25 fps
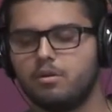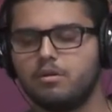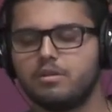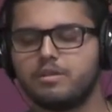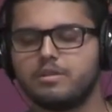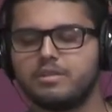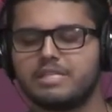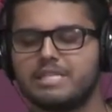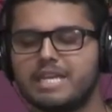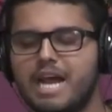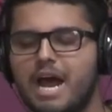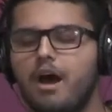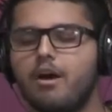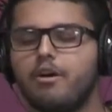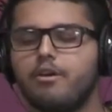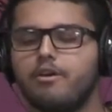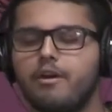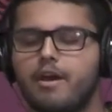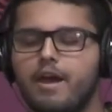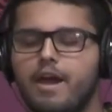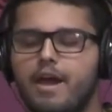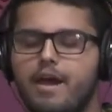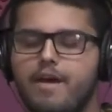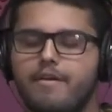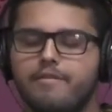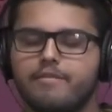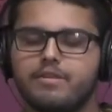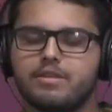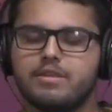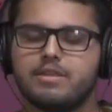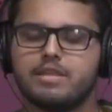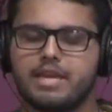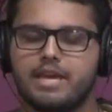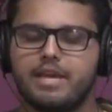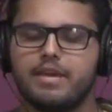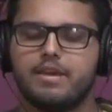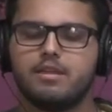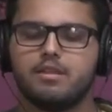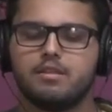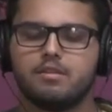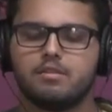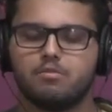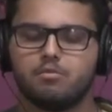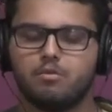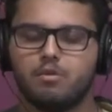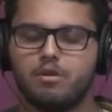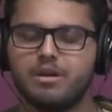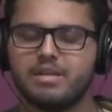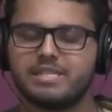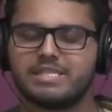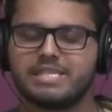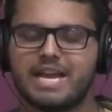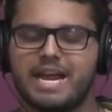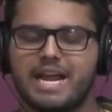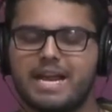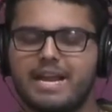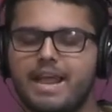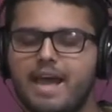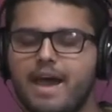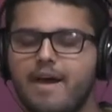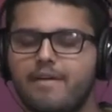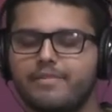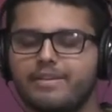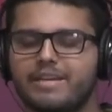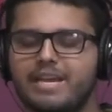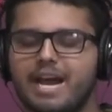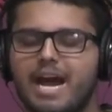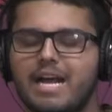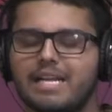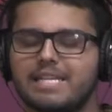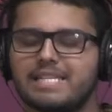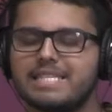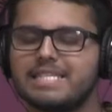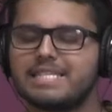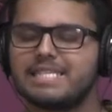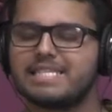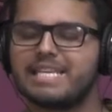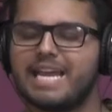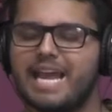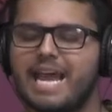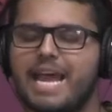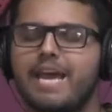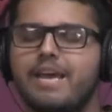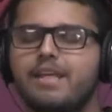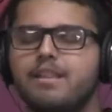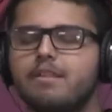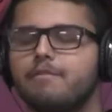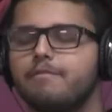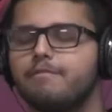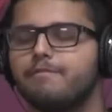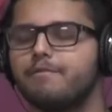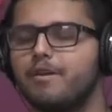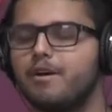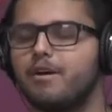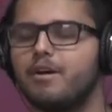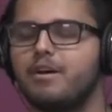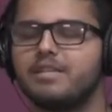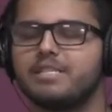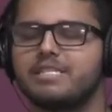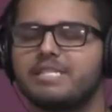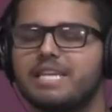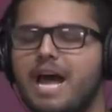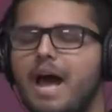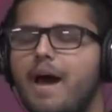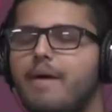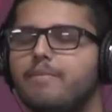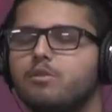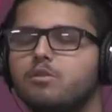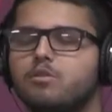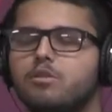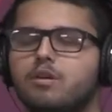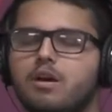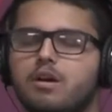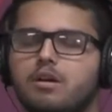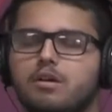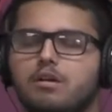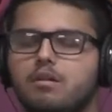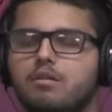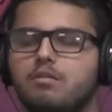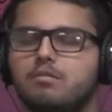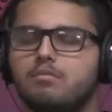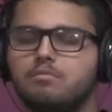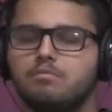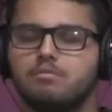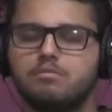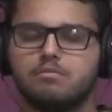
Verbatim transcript: tell you everything, words I never got to say the first time around.